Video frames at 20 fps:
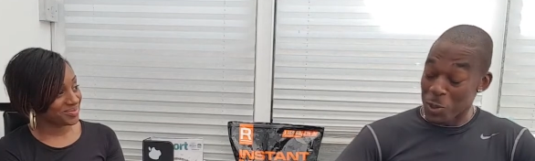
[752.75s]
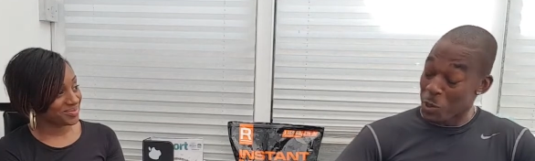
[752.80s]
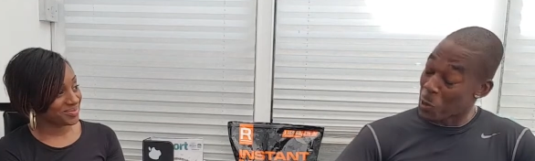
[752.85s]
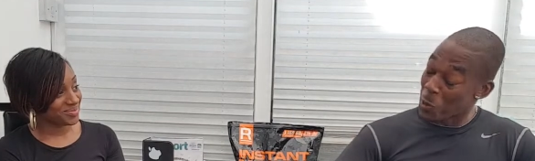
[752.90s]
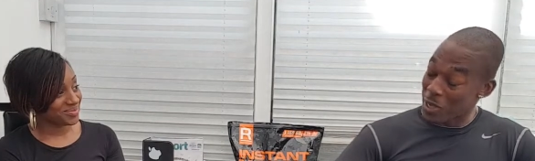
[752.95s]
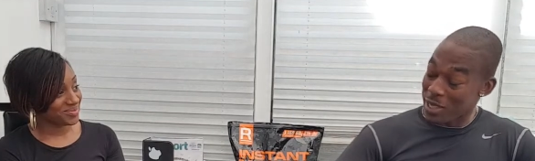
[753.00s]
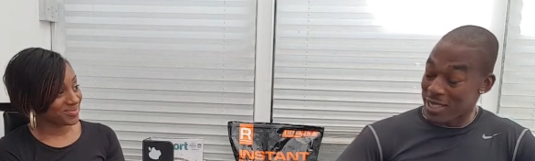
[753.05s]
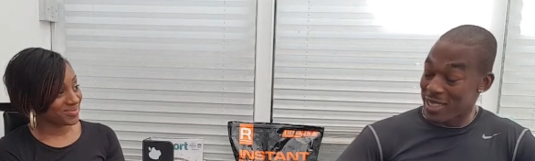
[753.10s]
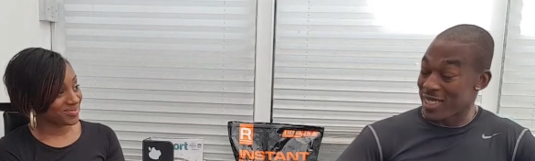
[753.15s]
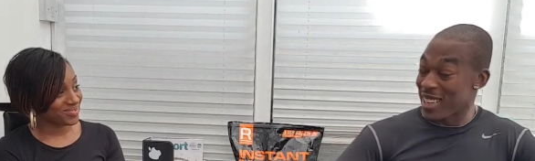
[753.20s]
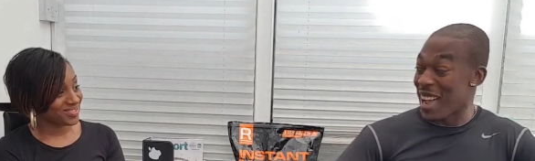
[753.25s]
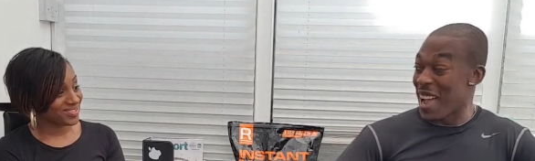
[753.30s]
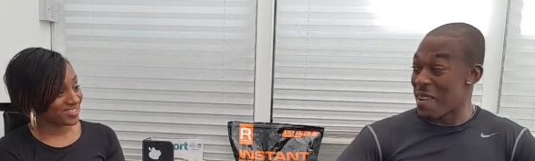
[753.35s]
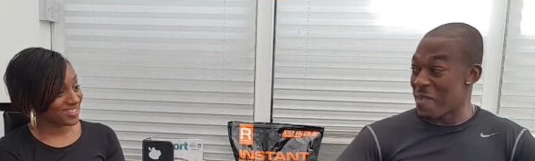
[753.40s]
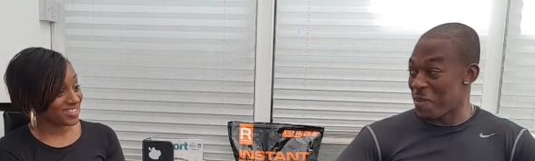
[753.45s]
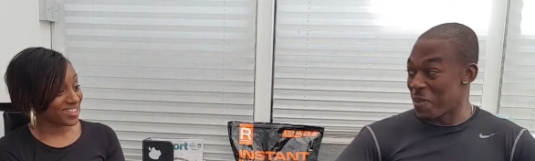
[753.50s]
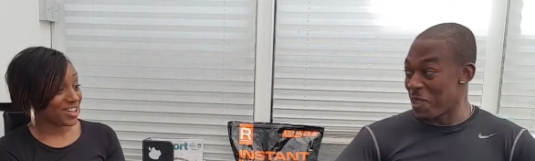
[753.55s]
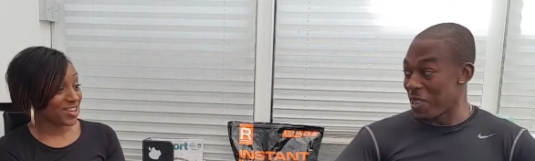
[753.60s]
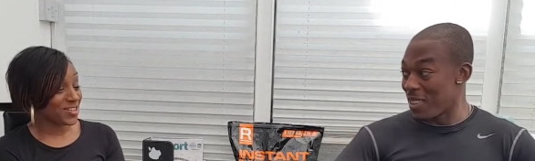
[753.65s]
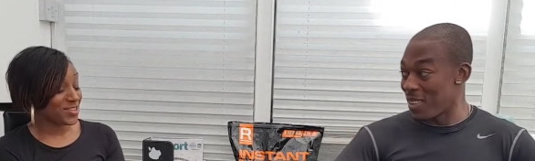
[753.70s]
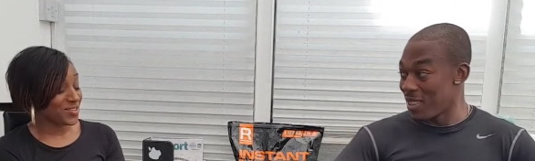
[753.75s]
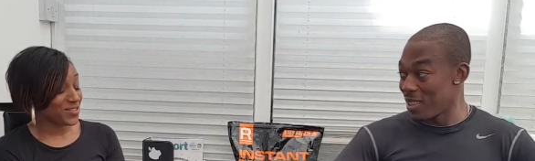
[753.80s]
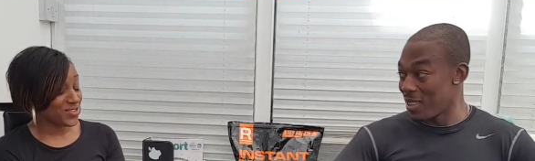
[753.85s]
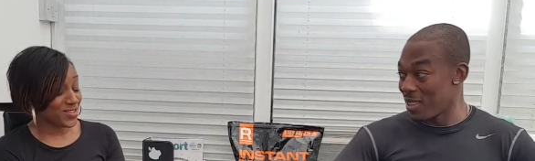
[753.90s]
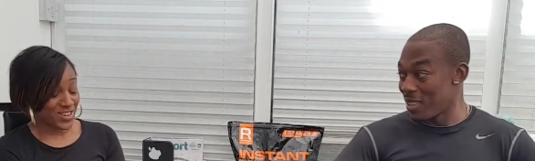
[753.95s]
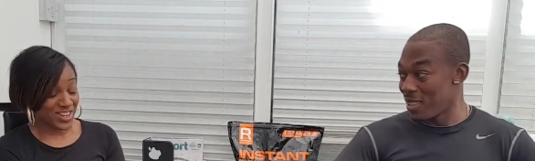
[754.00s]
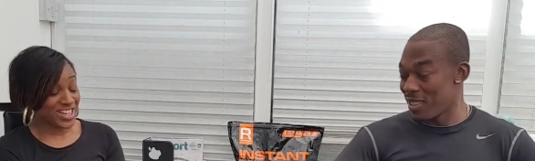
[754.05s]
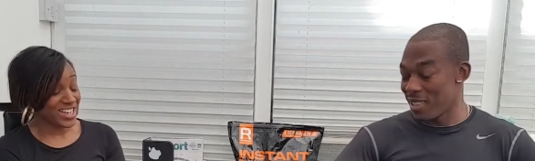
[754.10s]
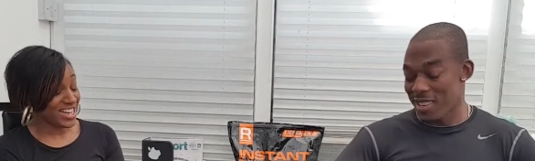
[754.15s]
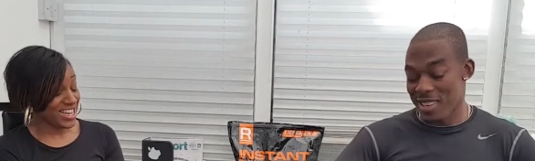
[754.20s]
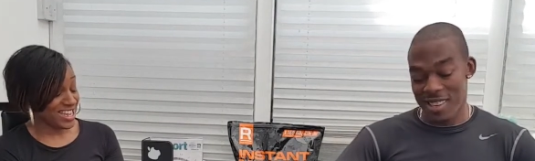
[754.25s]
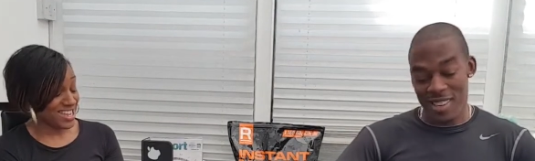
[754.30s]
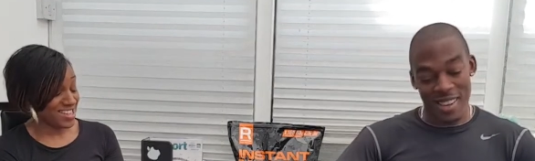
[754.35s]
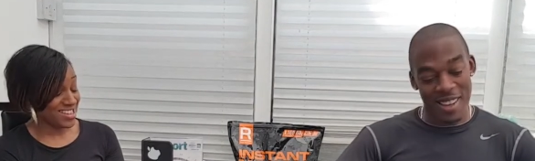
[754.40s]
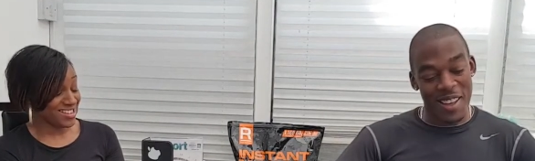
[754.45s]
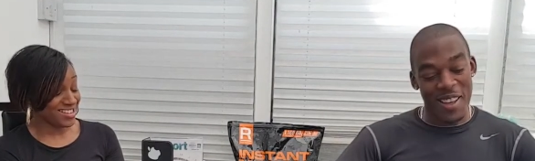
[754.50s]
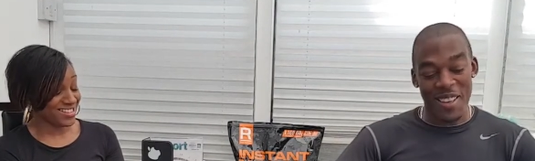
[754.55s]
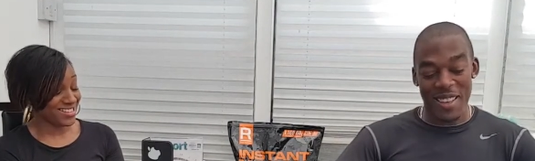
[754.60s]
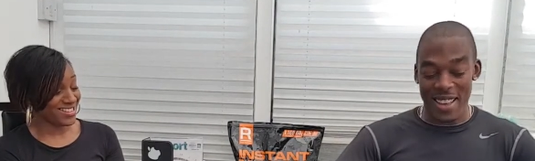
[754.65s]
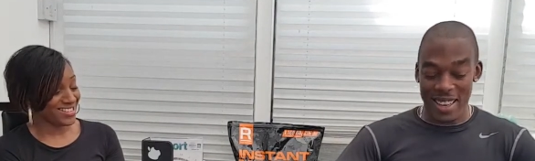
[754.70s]
Speaker 1: all the questions I have for you.
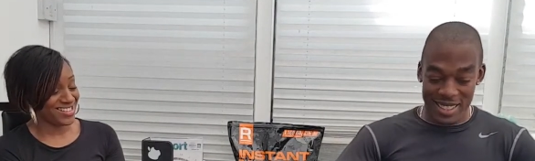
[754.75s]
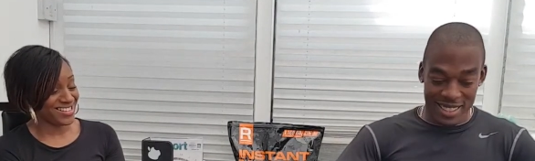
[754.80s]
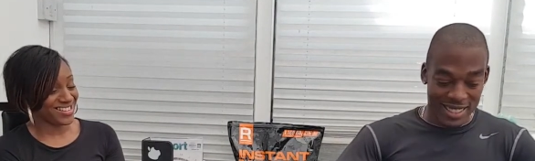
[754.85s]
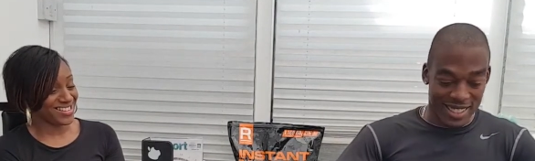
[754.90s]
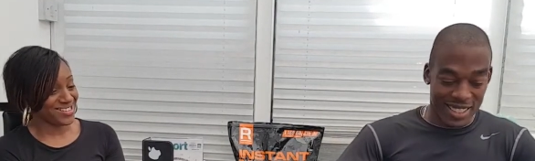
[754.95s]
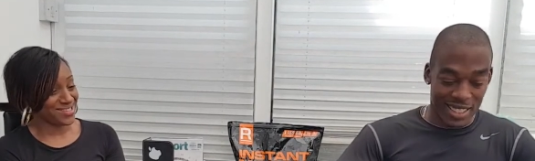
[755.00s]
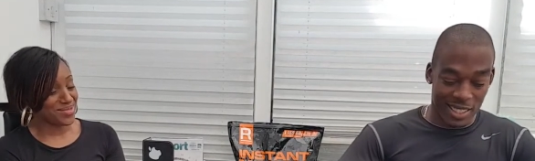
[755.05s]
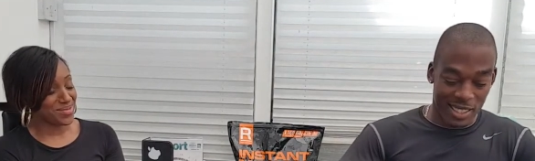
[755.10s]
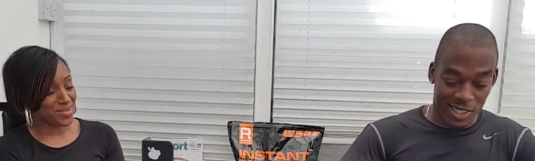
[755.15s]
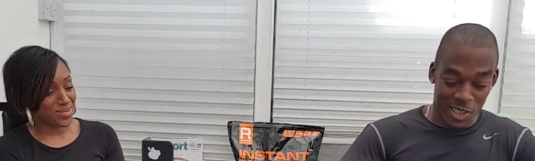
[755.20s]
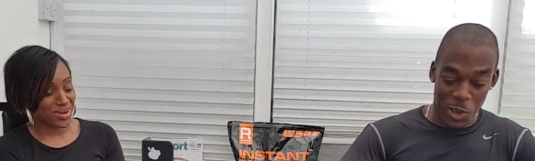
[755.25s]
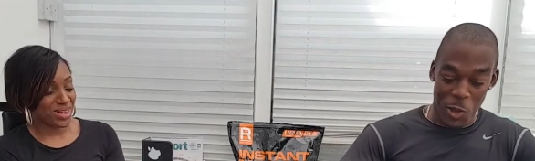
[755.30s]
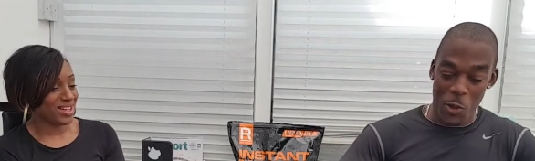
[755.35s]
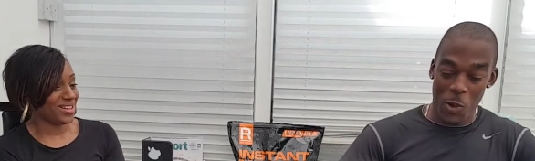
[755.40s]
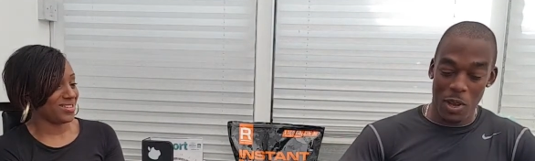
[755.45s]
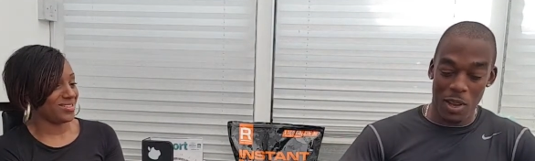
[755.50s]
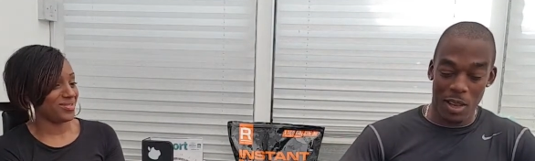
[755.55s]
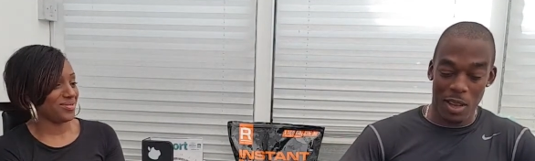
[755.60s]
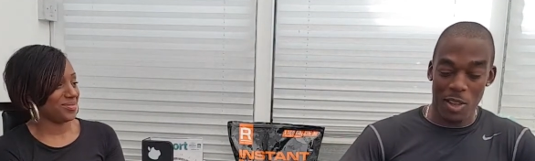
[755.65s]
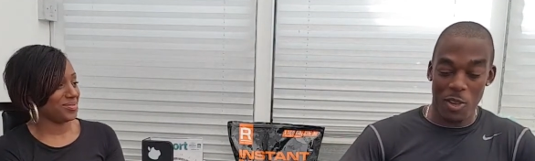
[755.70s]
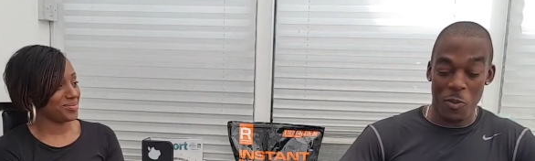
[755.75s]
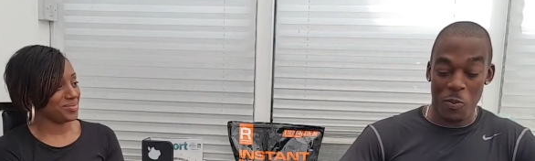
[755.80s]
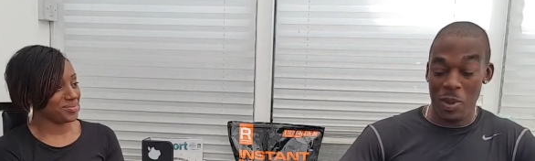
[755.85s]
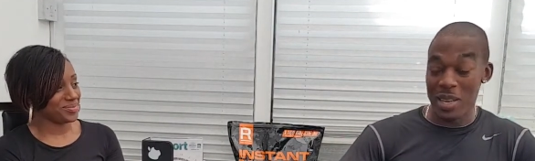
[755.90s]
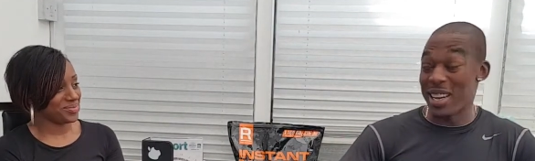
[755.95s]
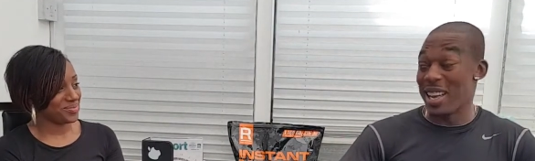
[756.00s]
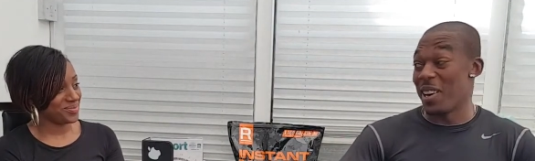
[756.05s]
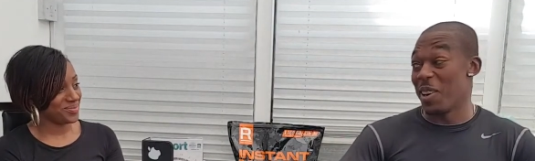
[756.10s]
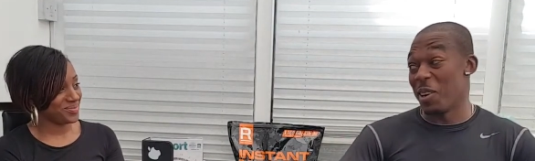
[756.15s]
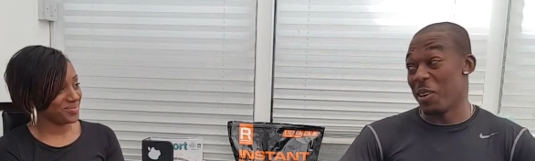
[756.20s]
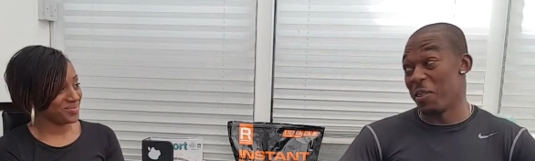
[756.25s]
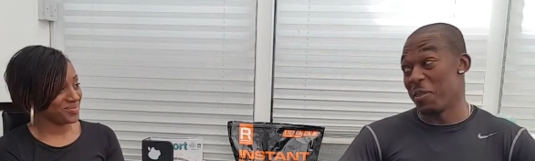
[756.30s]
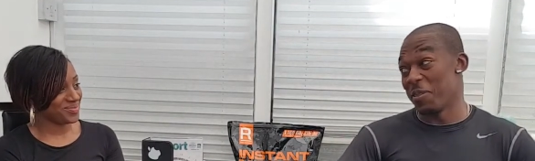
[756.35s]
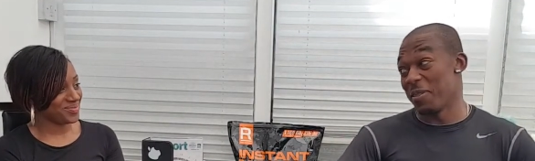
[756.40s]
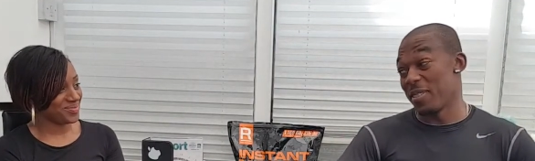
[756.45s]
Really? Yes, it is. So wow. you, have been let off.